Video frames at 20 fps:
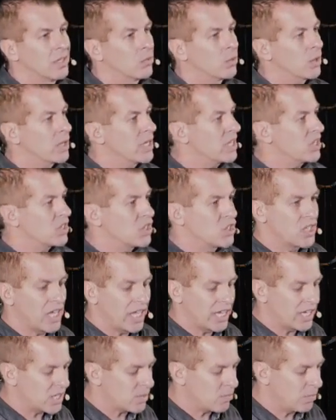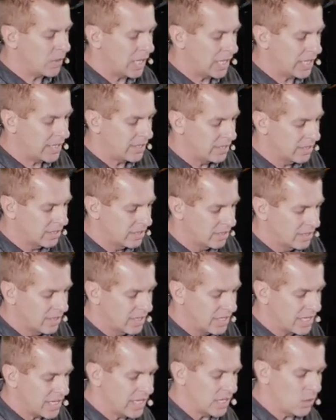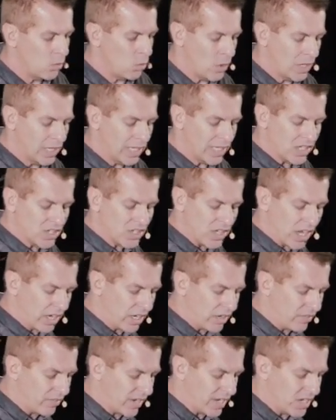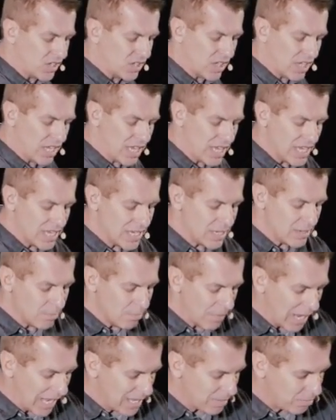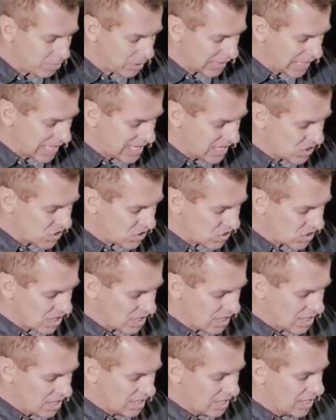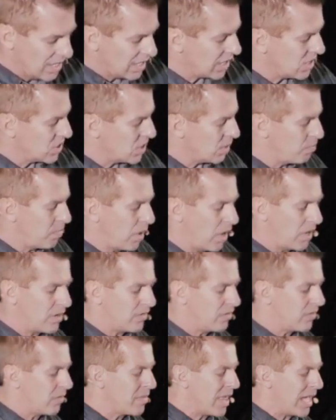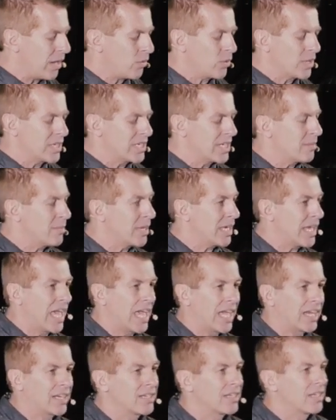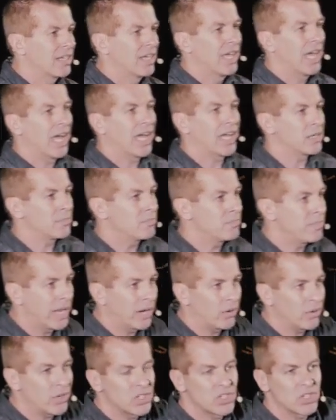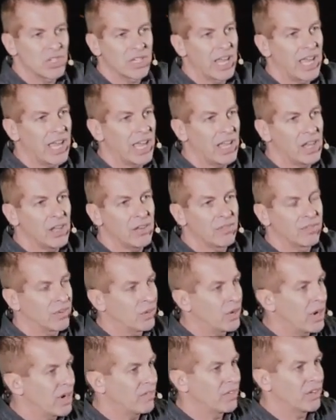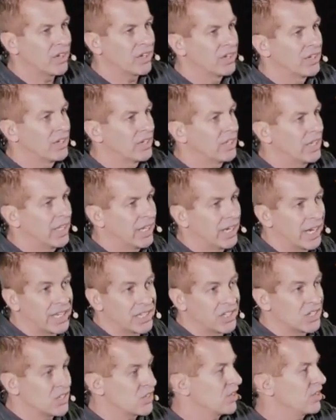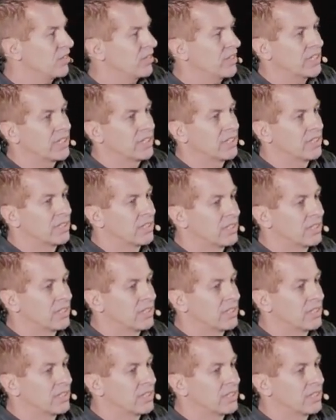where he shed his blood in a willing sacrifice in my place, because apart from that redeeming act, I'd perish in hell forever and I deserve it.